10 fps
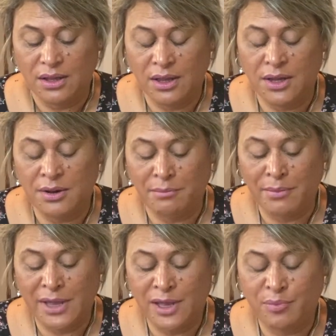And it
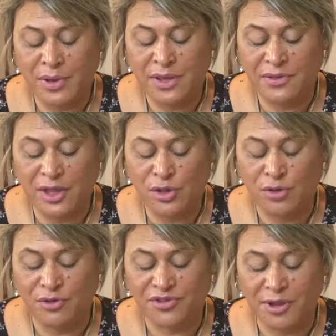may be
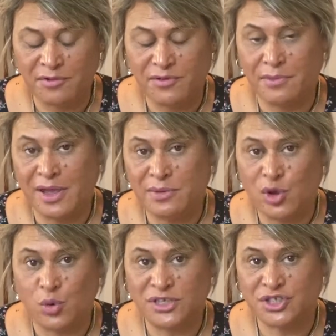that some of you may be
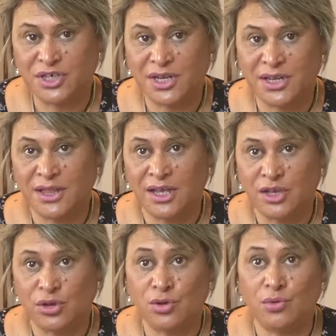questioning
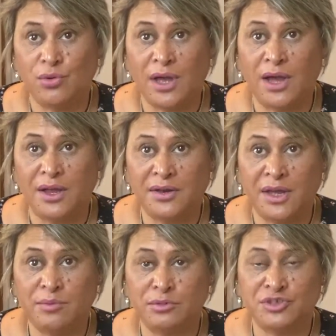that you aren't
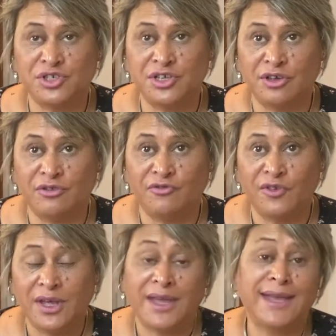able to give
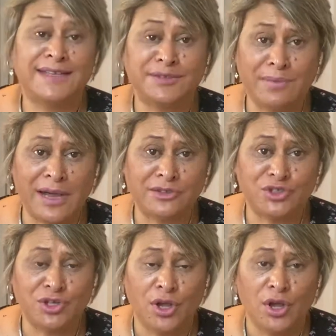as
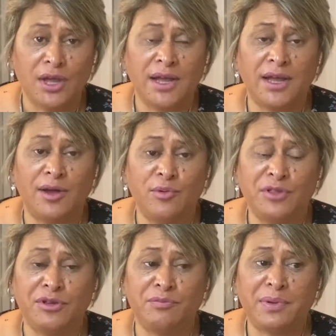much,
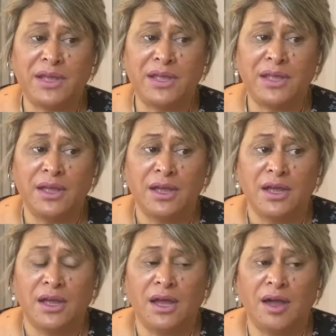whether it be
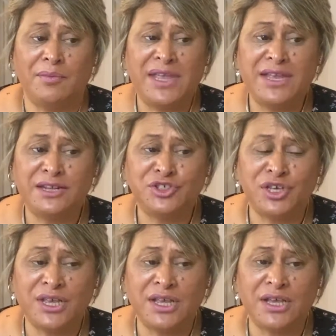
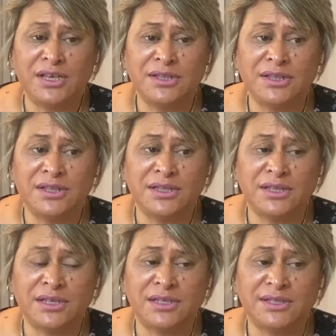energy
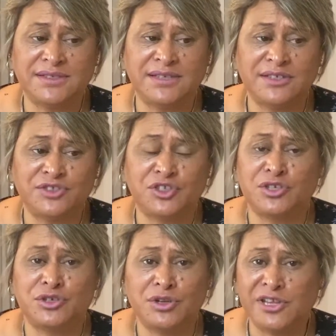in the sense
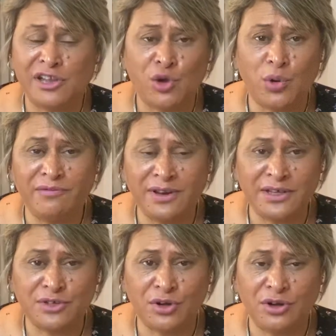to the
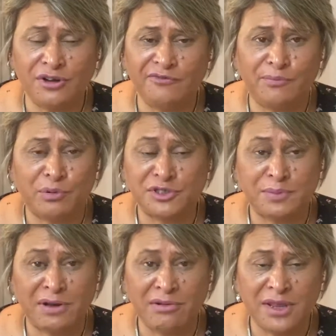equivalent of
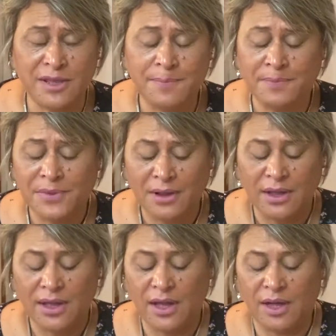prosperity,
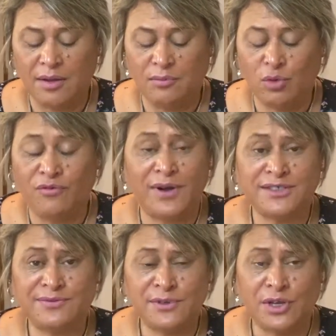or
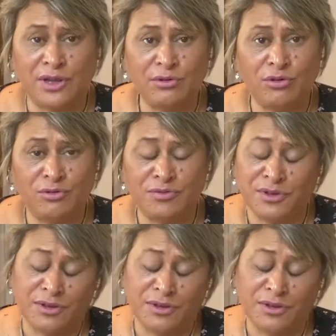vice, you know,